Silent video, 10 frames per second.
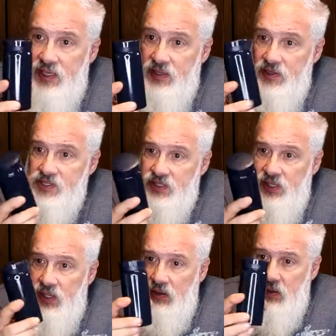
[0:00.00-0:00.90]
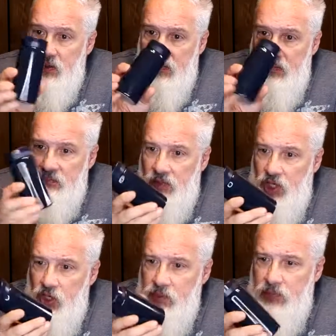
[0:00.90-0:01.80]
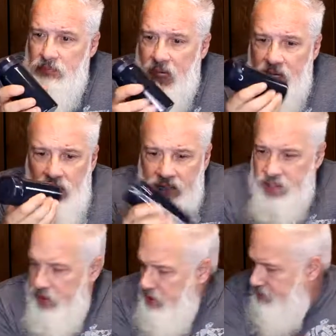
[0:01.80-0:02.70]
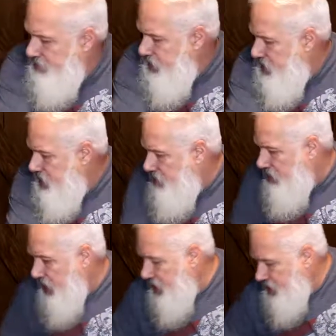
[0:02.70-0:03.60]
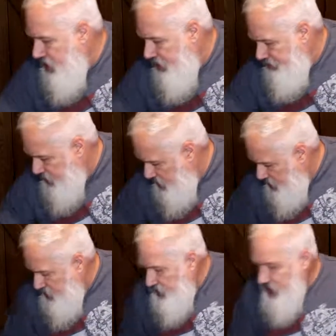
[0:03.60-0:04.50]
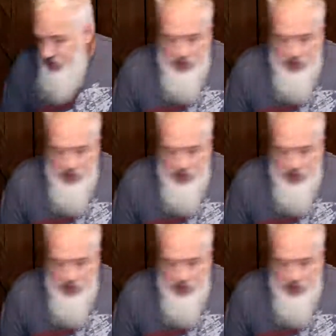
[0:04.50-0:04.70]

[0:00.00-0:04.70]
this little aluminum bottle here, but you get